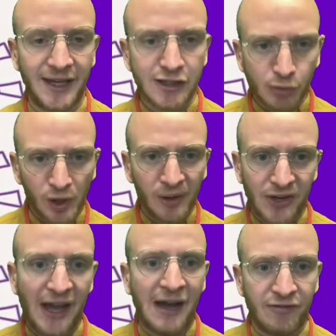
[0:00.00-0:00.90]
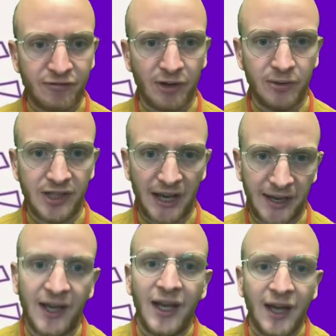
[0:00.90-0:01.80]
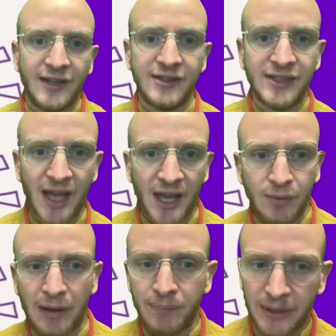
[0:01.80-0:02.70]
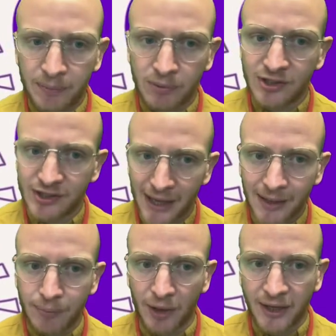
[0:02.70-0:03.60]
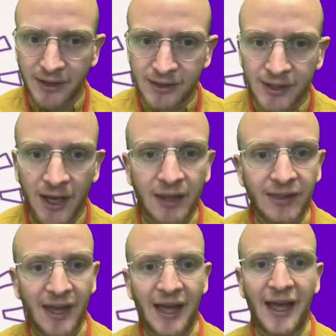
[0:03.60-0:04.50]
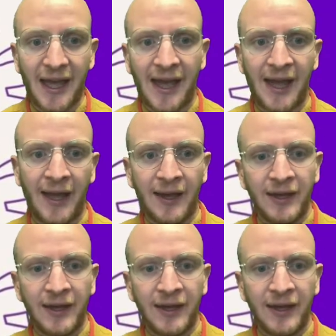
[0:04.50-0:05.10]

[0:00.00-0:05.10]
It's World Afro Day. And it's a day where people celebrate their hair,